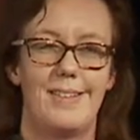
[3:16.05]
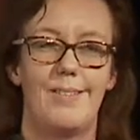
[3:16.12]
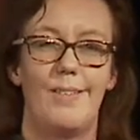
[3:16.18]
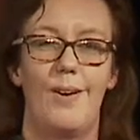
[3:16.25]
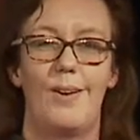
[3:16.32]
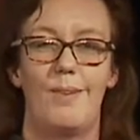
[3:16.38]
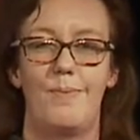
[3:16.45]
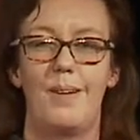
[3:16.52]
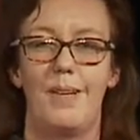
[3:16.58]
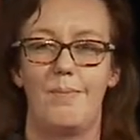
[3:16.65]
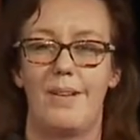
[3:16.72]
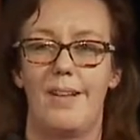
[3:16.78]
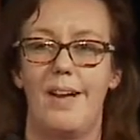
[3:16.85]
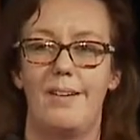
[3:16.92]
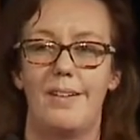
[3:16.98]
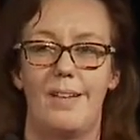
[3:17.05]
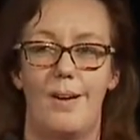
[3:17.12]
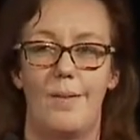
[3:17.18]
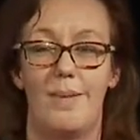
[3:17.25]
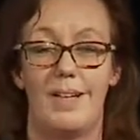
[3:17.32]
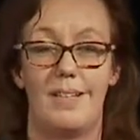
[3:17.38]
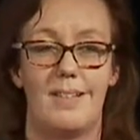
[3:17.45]
to a lot of people out
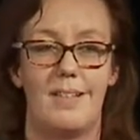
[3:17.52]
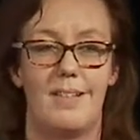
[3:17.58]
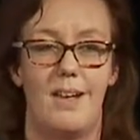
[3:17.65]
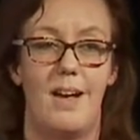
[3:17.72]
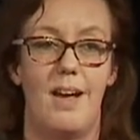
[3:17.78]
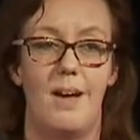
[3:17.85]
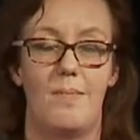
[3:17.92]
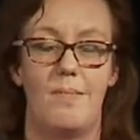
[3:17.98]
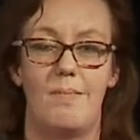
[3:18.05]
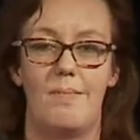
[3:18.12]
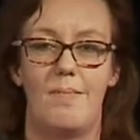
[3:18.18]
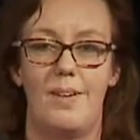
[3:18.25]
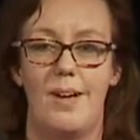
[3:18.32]
there because um,